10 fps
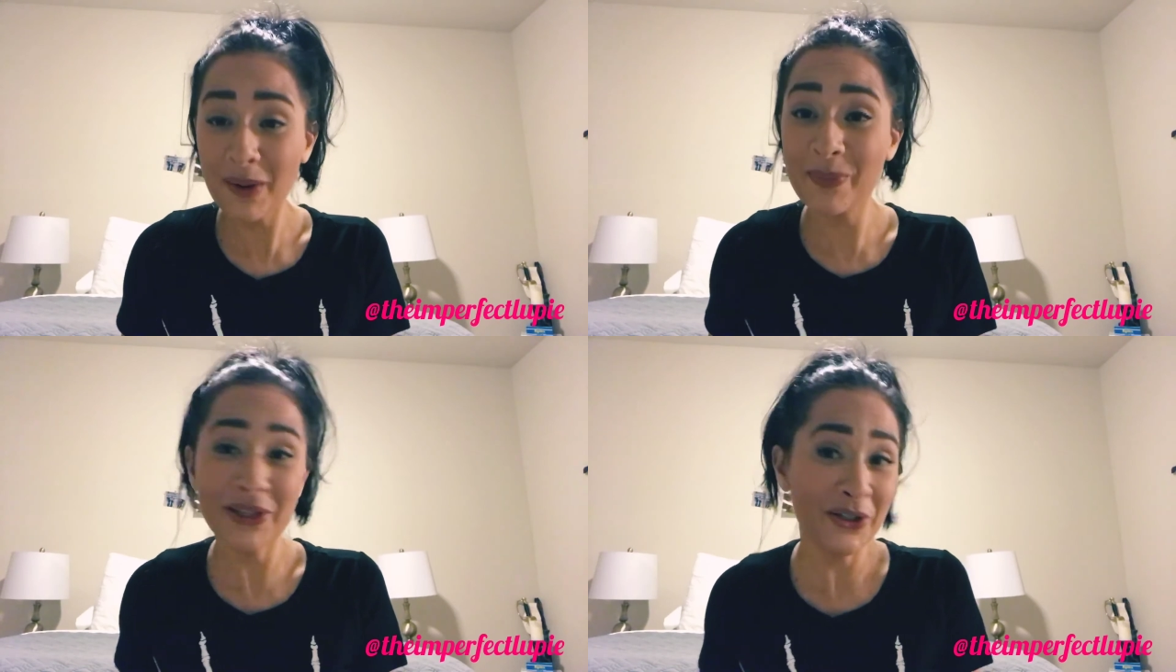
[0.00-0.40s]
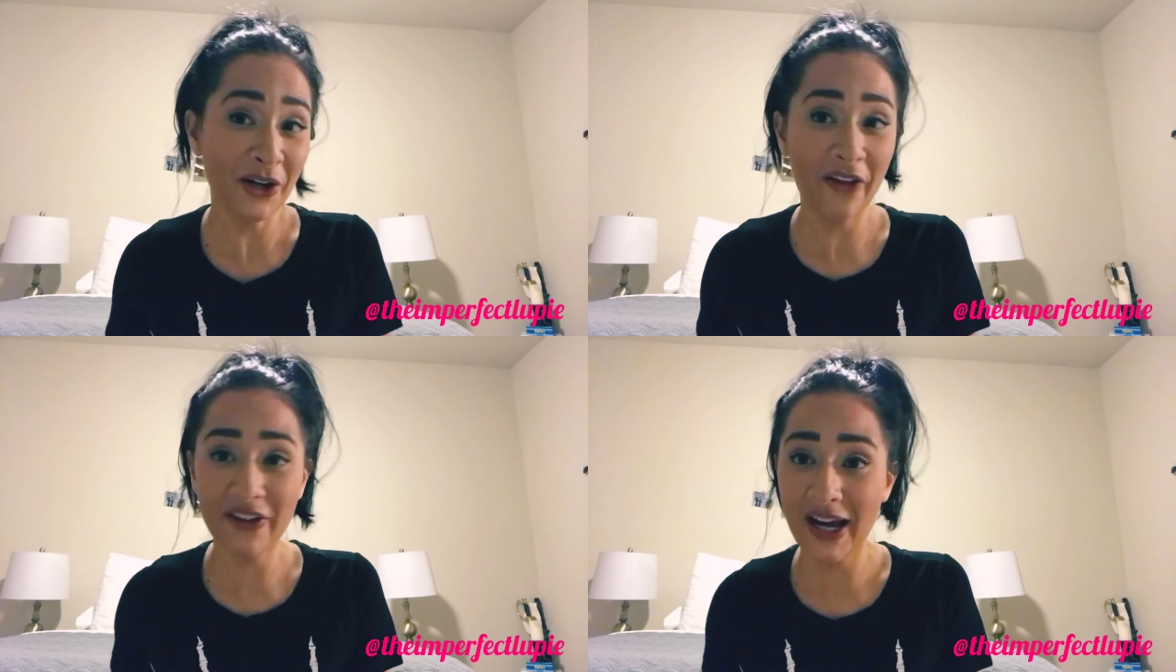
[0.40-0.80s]
but they're
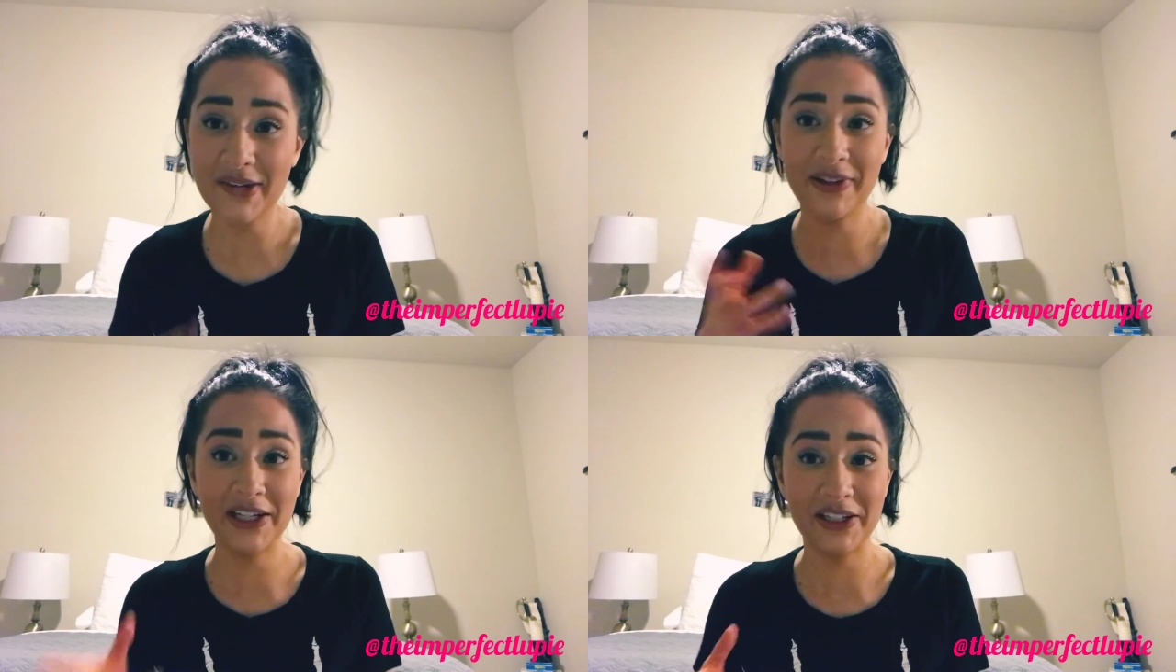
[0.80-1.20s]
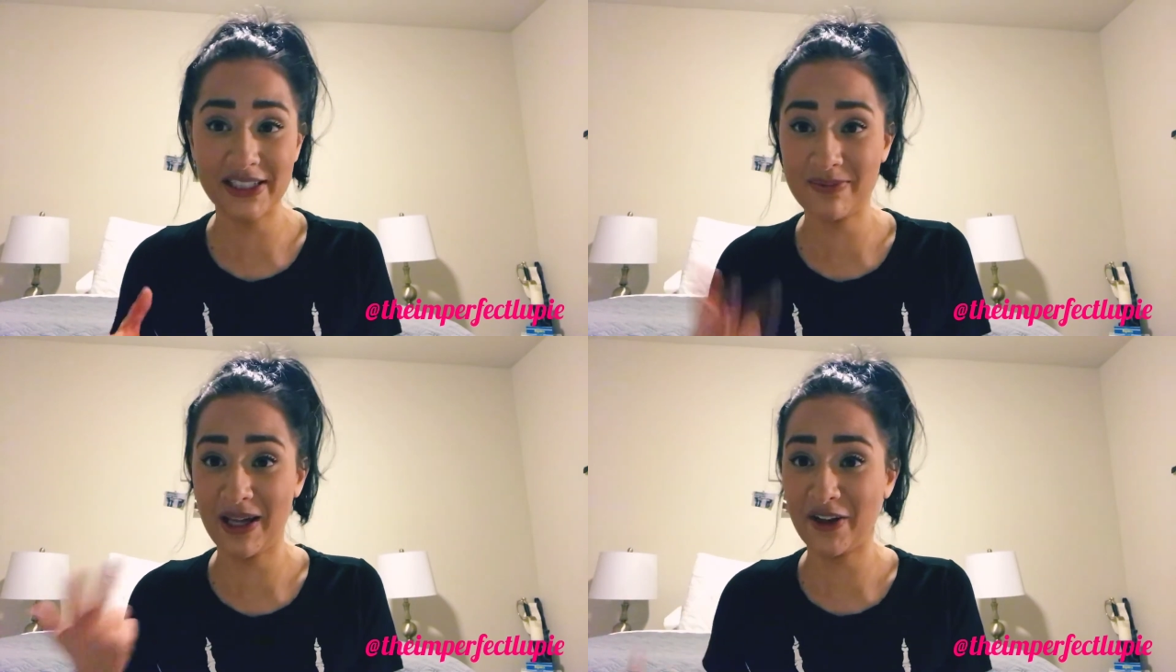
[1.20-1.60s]
not the kind of
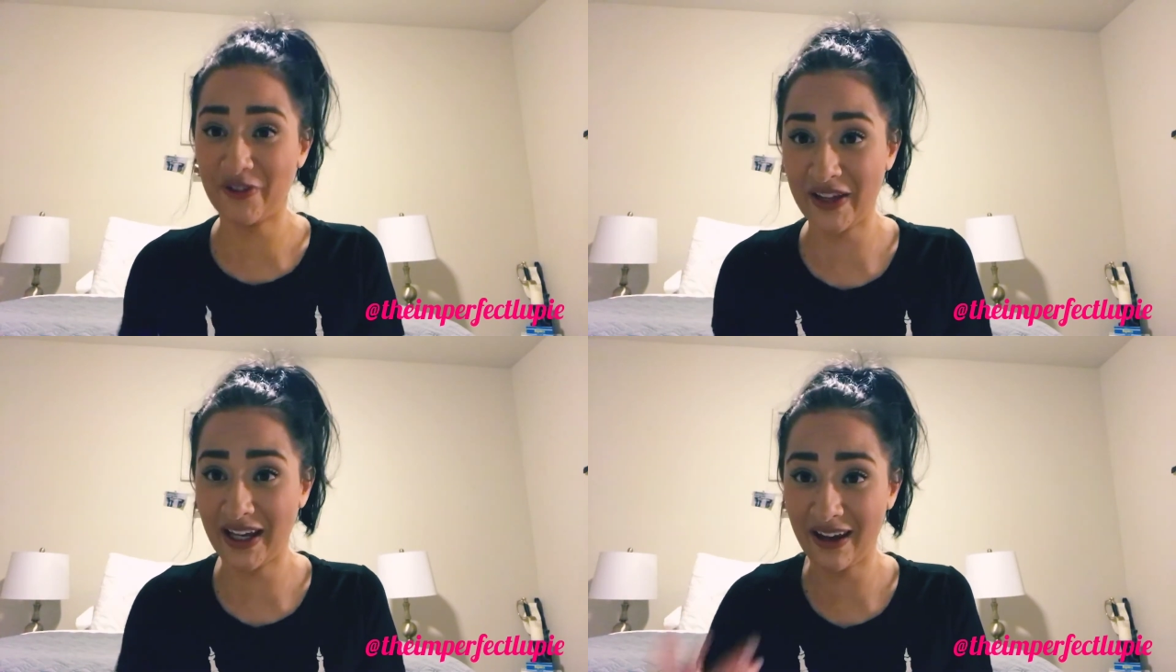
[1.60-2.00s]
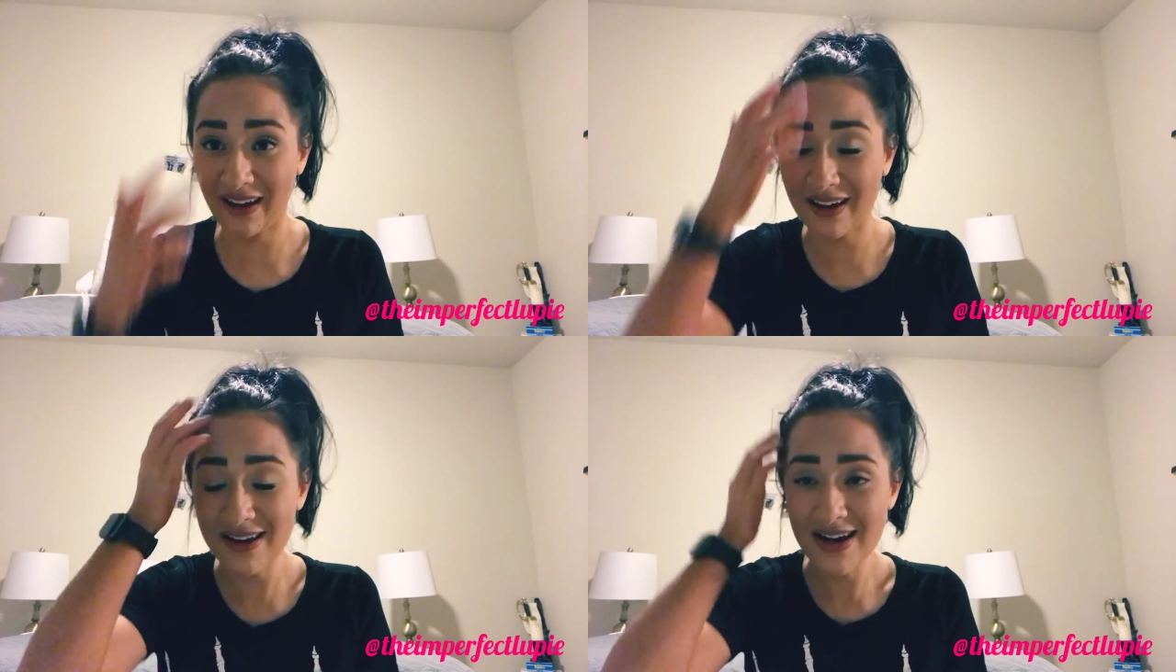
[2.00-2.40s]
aneurysm that you're thinking.